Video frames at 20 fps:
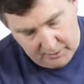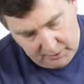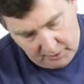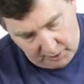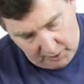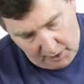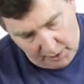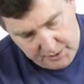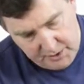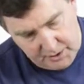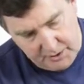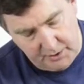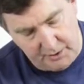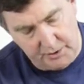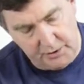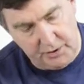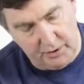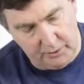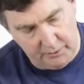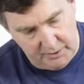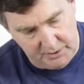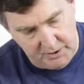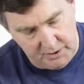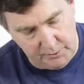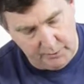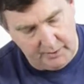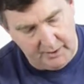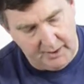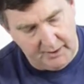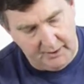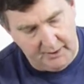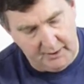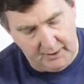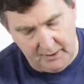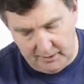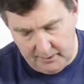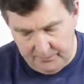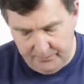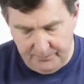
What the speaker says: closer to the trunk, which is what I needed.